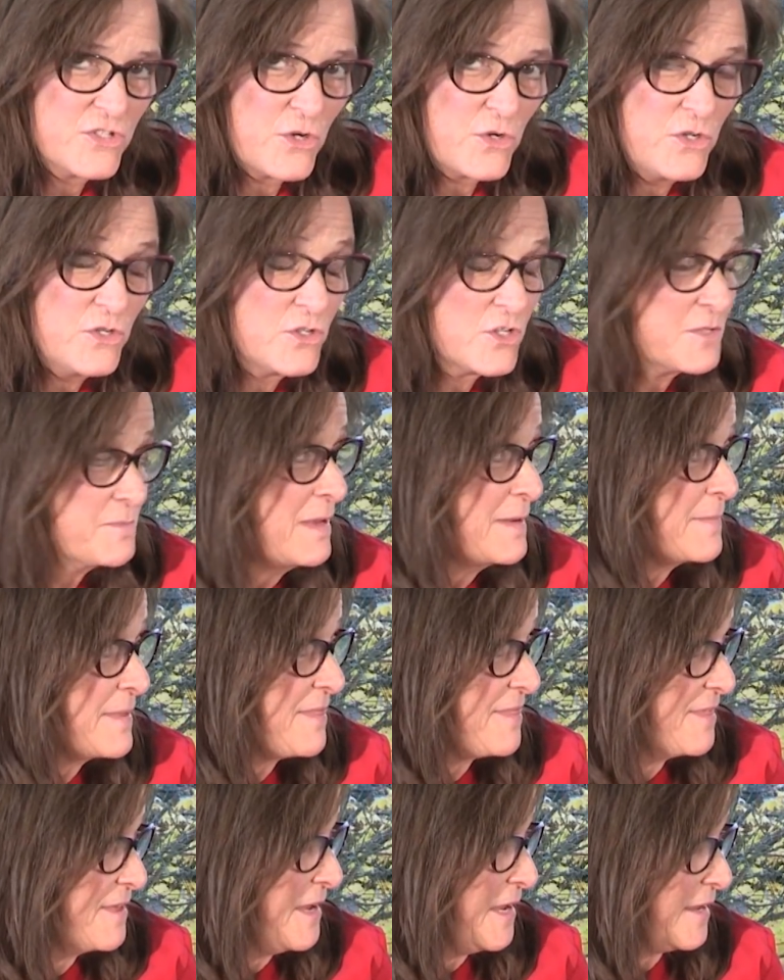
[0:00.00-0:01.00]
So you just made me
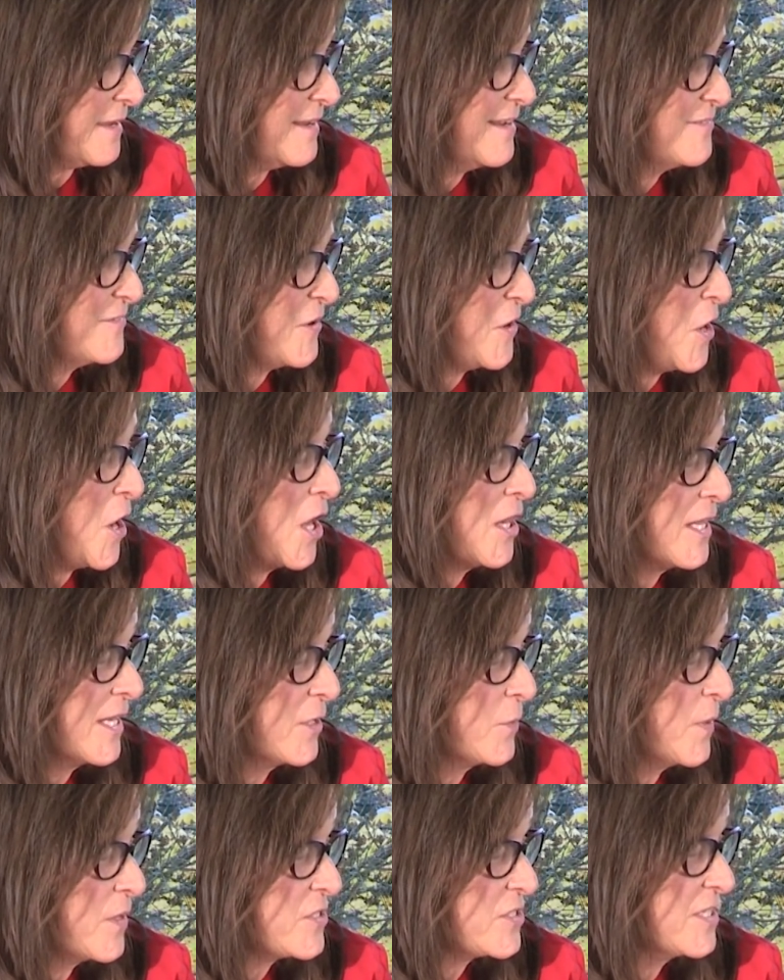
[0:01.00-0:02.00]
think of a
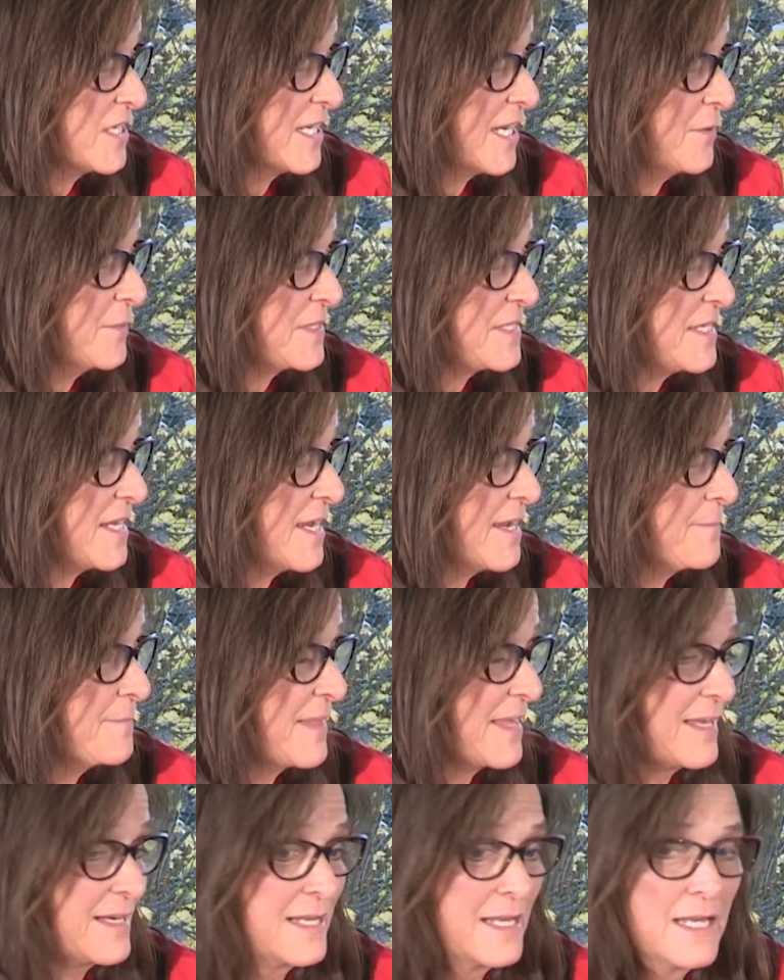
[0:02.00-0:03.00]
hotline question I got one time
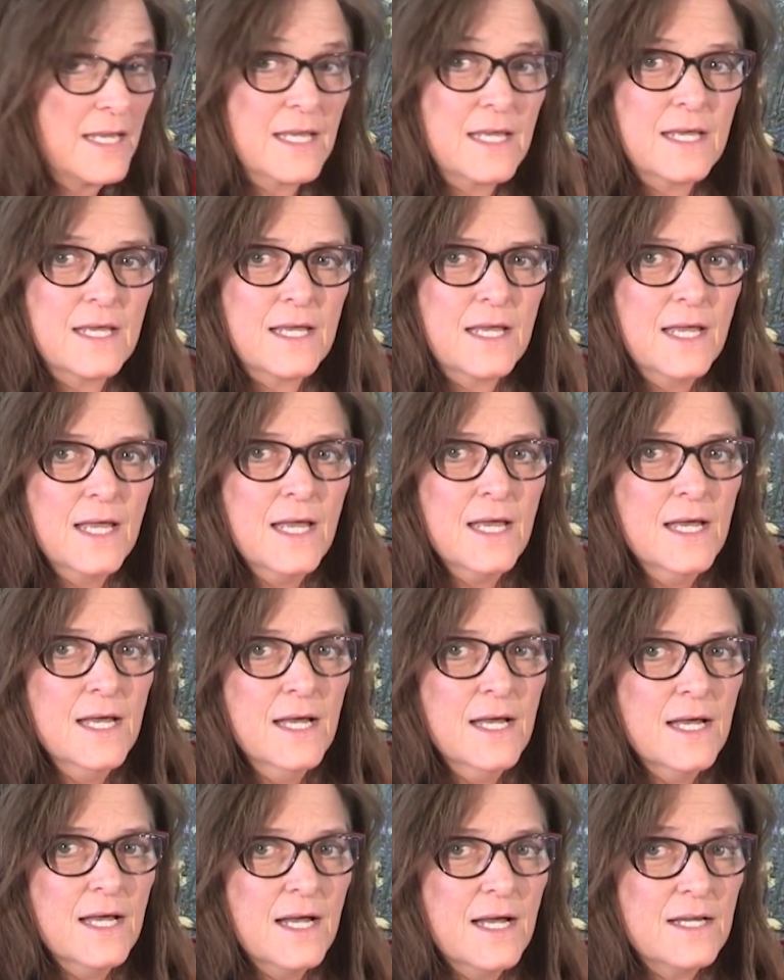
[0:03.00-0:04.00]
that
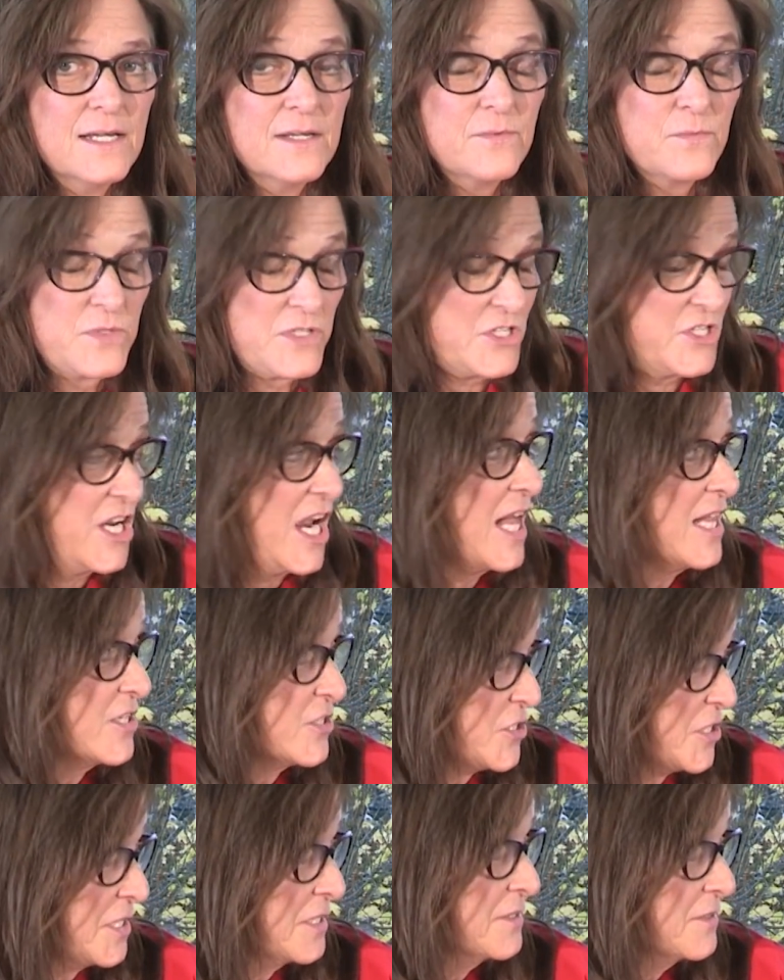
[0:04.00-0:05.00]
it was a
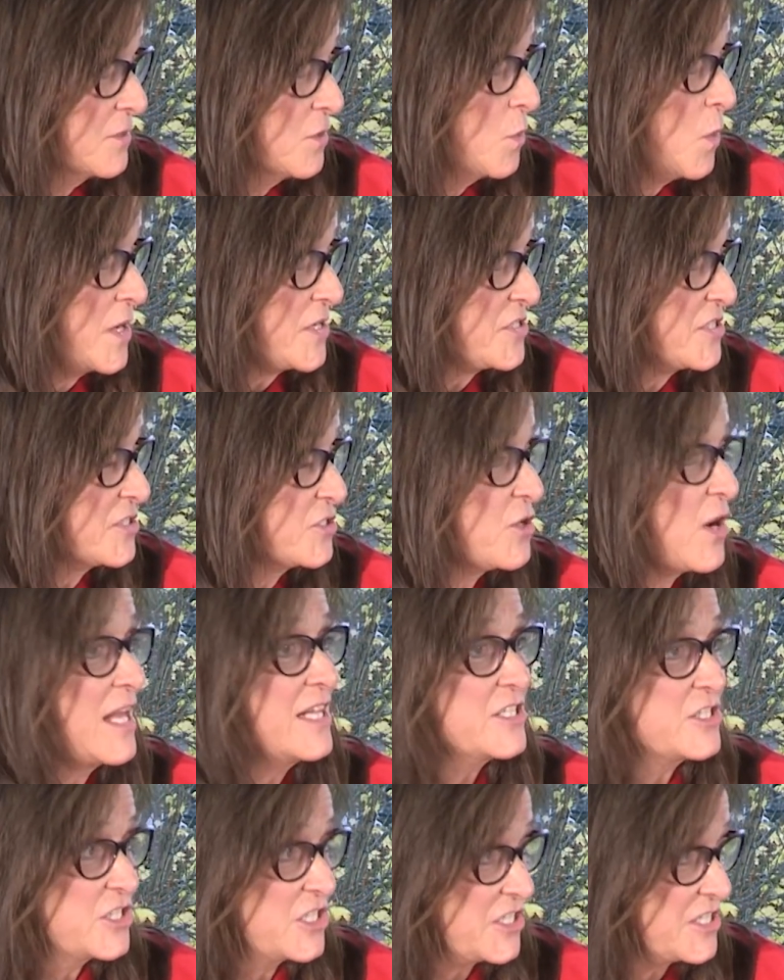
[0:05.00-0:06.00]
challenging question,
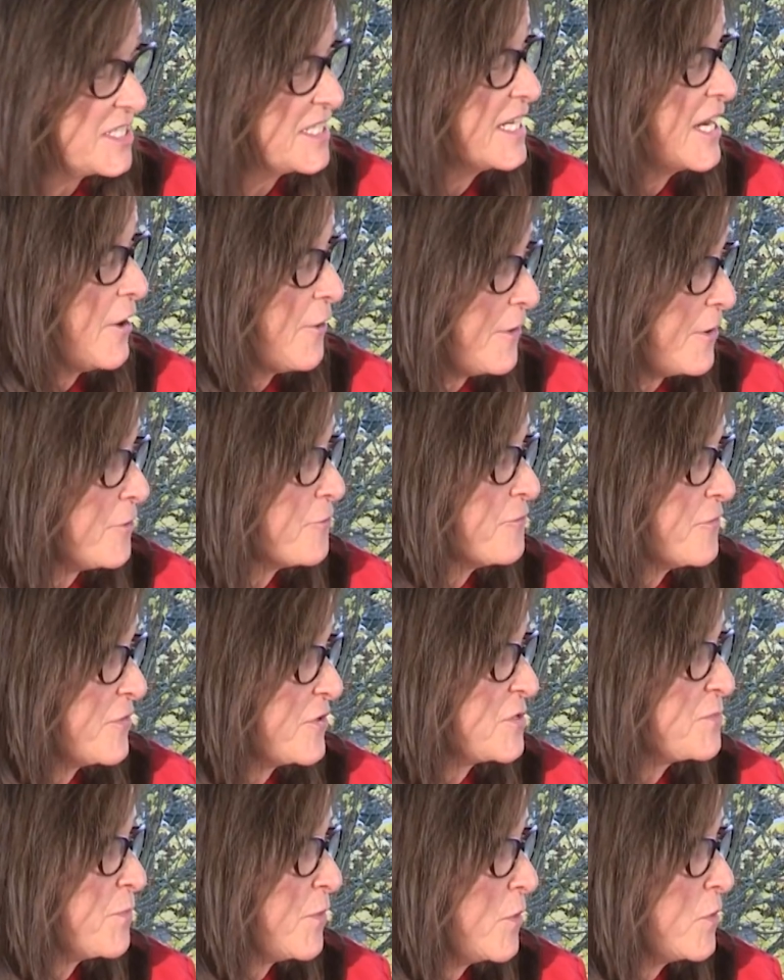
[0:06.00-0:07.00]
challenging scenario for
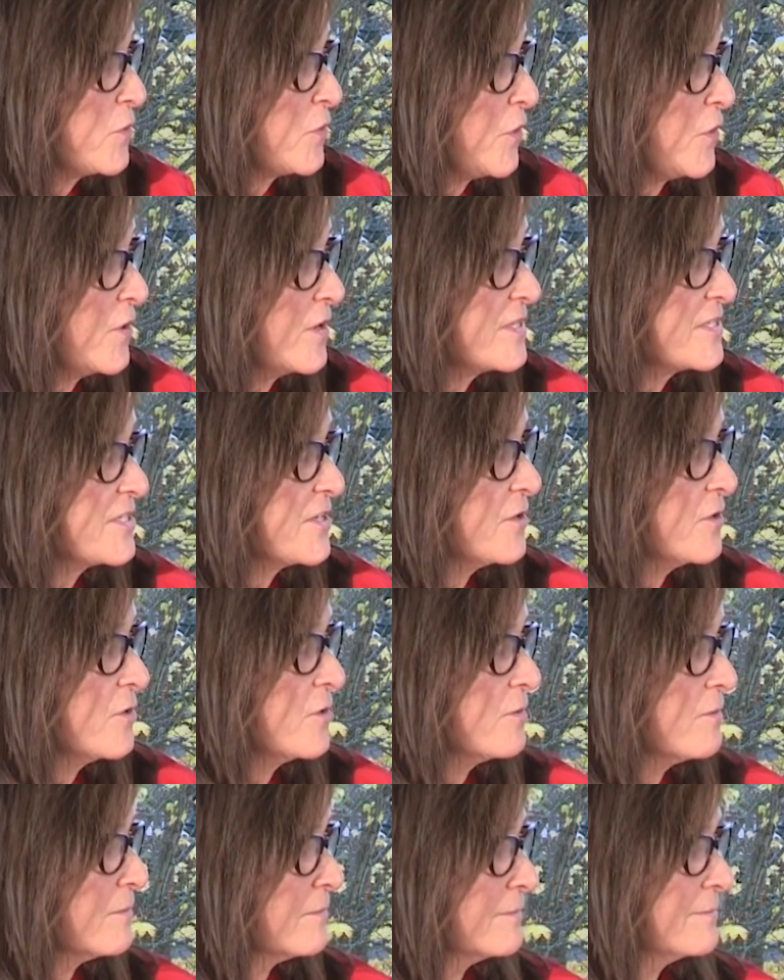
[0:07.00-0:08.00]
this broker. And
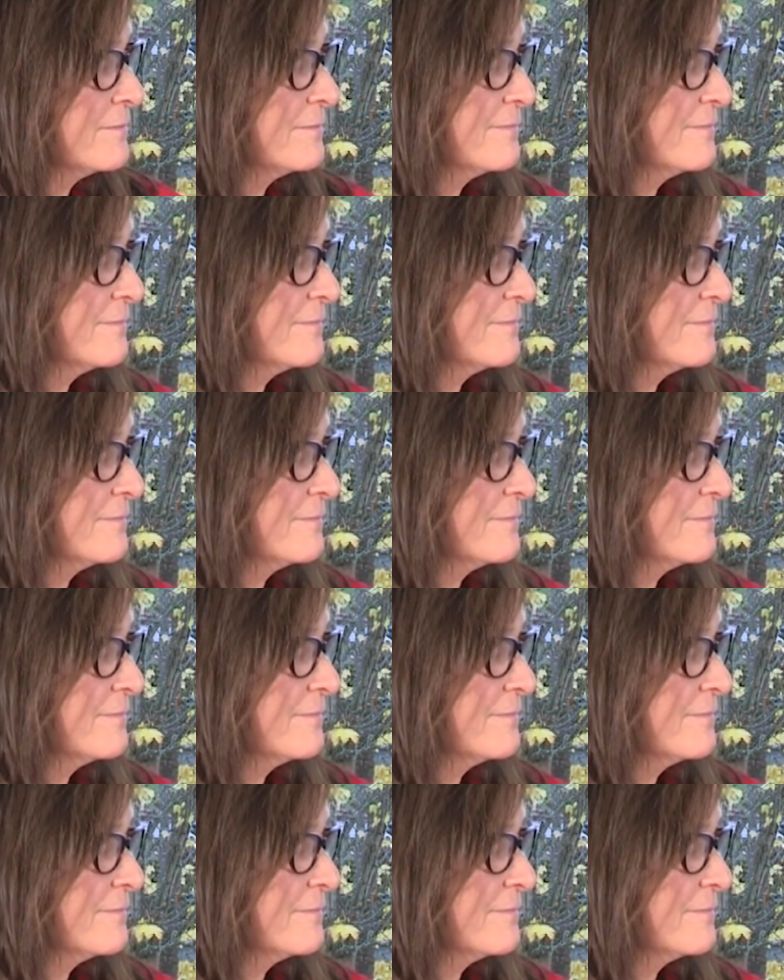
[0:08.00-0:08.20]
so